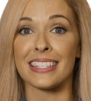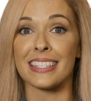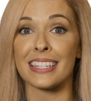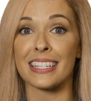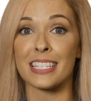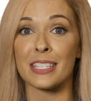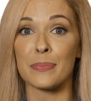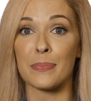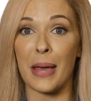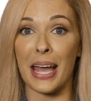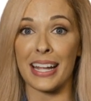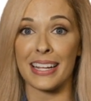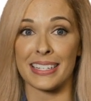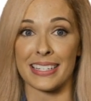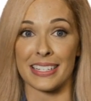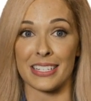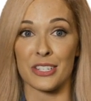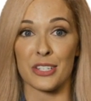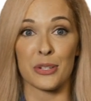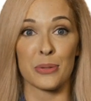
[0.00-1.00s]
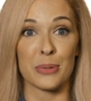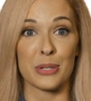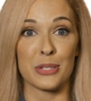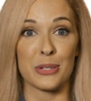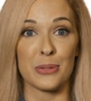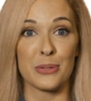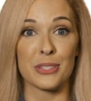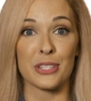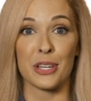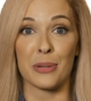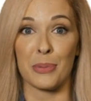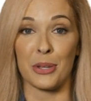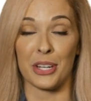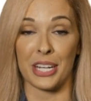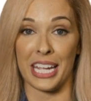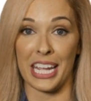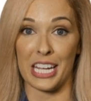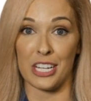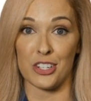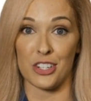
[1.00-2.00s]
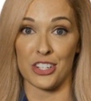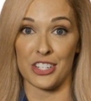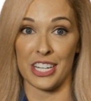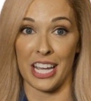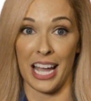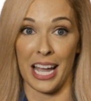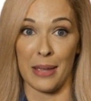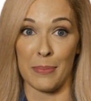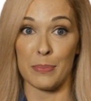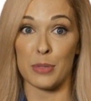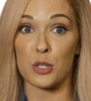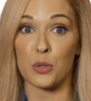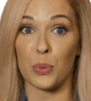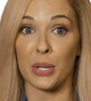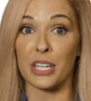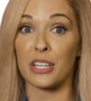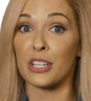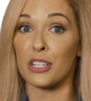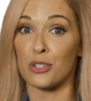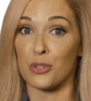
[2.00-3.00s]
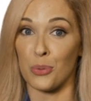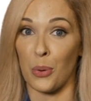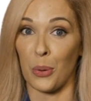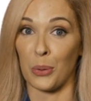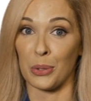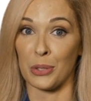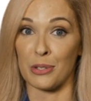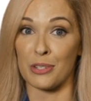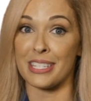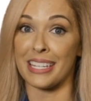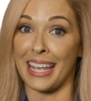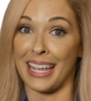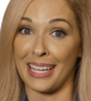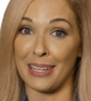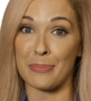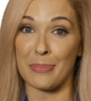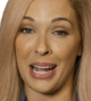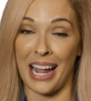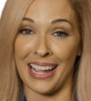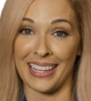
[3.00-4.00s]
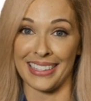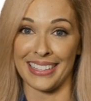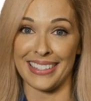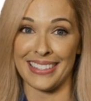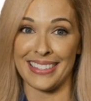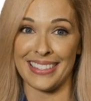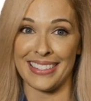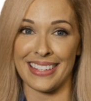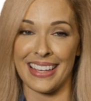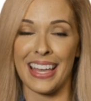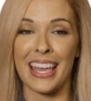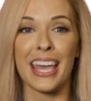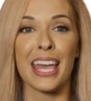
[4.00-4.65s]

is expected to reduce communication time between controllers and pilots,